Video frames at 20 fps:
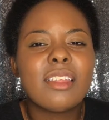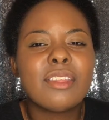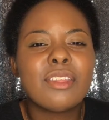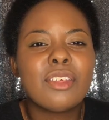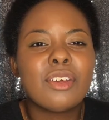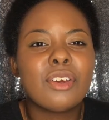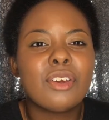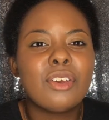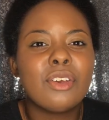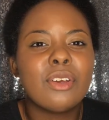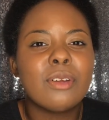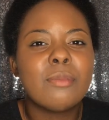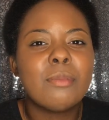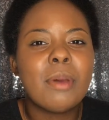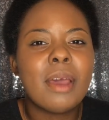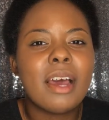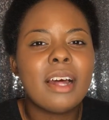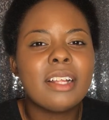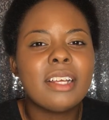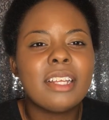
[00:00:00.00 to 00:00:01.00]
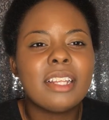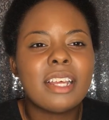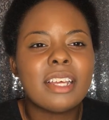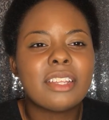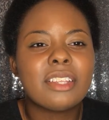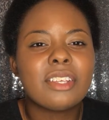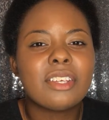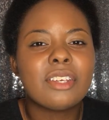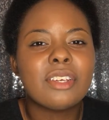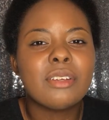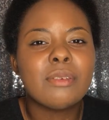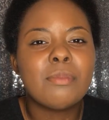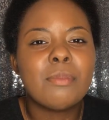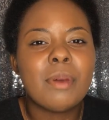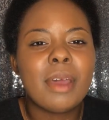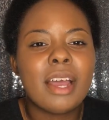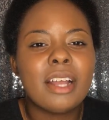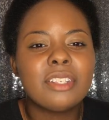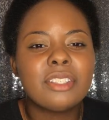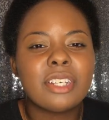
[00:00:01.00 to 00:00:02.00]
the good palette, like the good
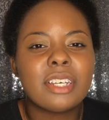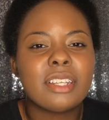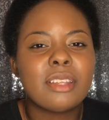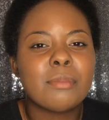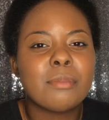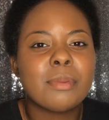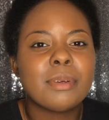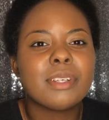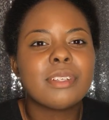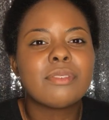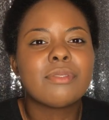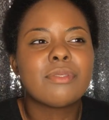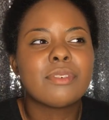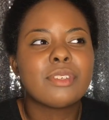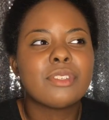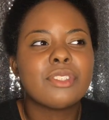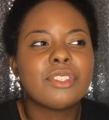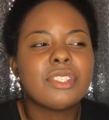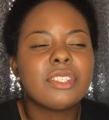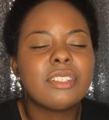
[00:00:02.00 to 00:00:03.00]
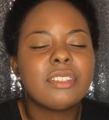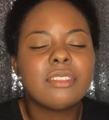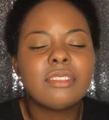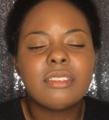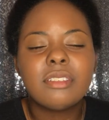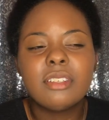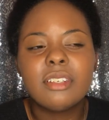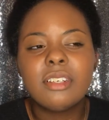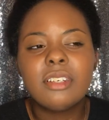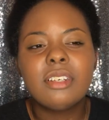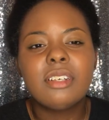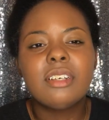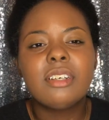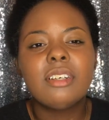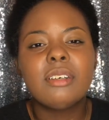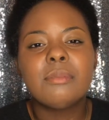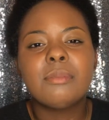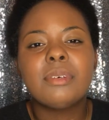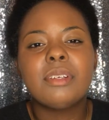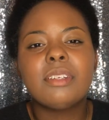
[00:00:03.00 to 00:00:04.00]
batch, like the better version,
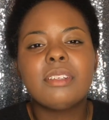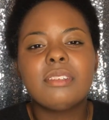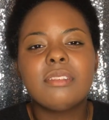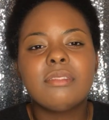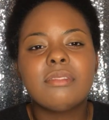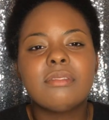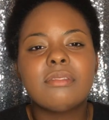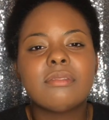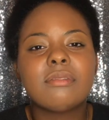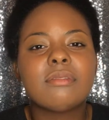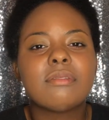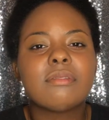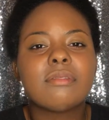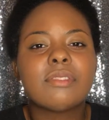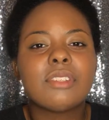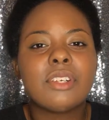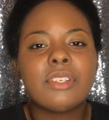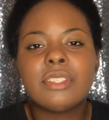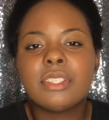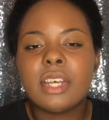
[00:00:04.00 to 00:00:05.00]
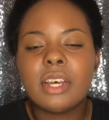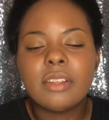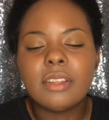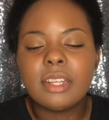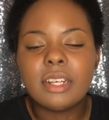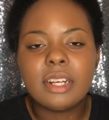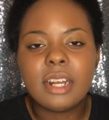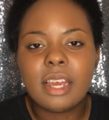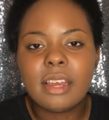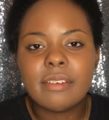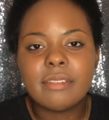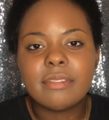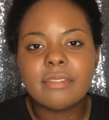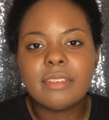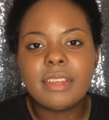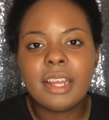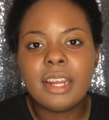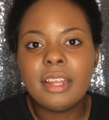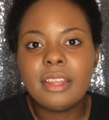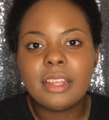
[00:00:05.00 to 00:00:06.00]
but turns out they didn't have
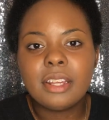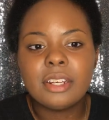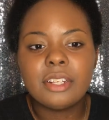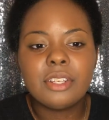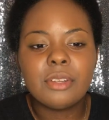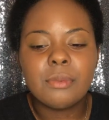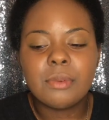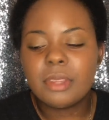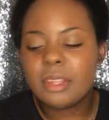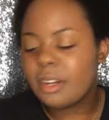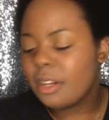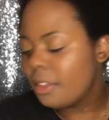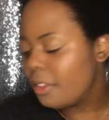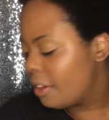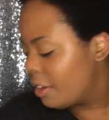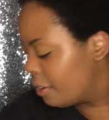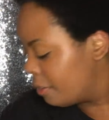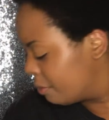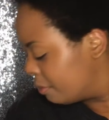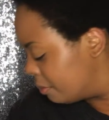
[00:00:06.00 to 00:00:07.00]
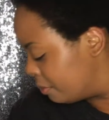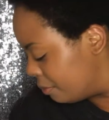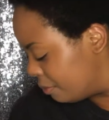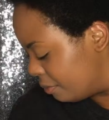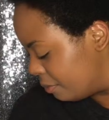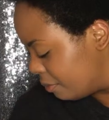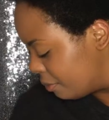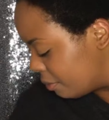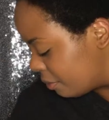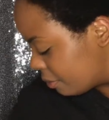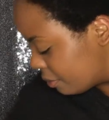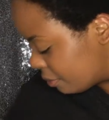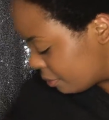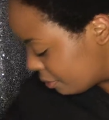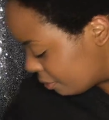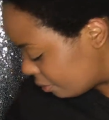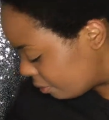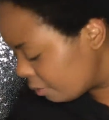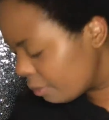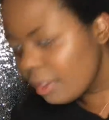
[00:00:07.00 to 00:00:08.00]
anything to do with anything.
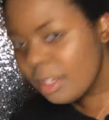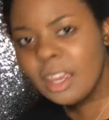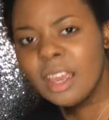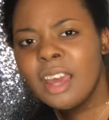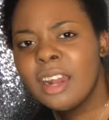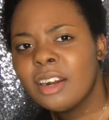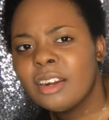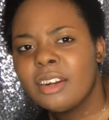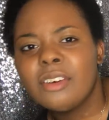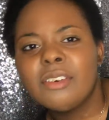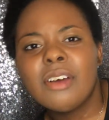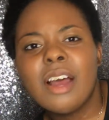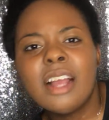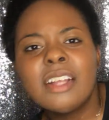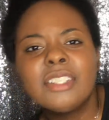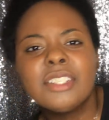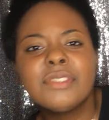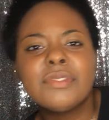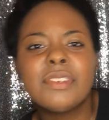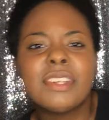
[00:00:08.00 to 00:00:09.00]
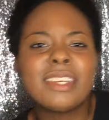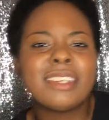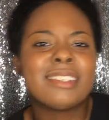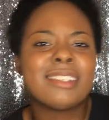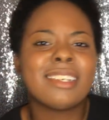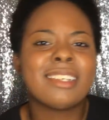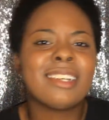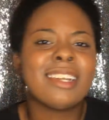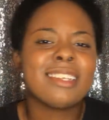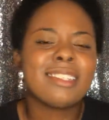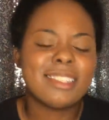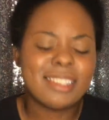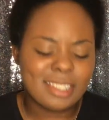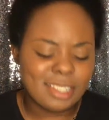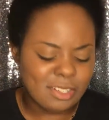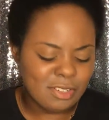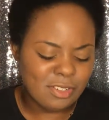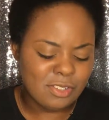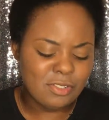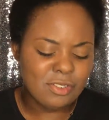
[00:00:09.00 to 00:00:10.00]
I don't know, I just feel like it's
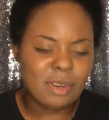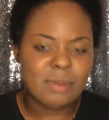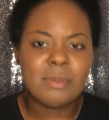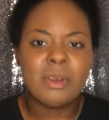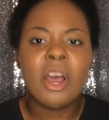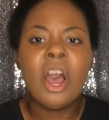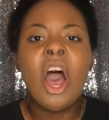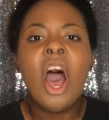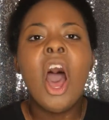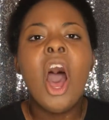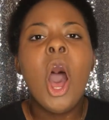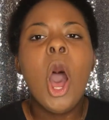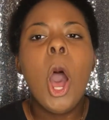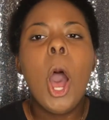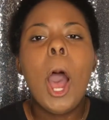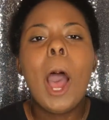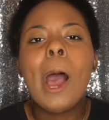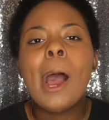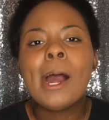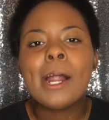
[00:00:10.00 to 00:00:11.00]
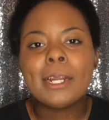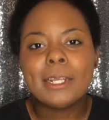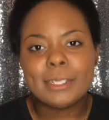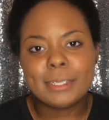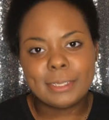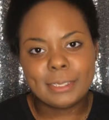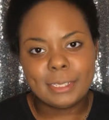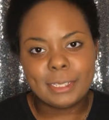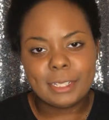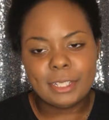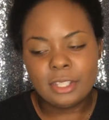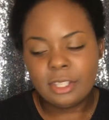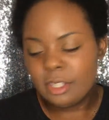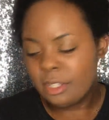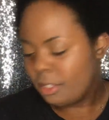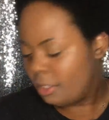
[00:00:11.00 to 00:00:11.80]
unnecessary drama, honestly.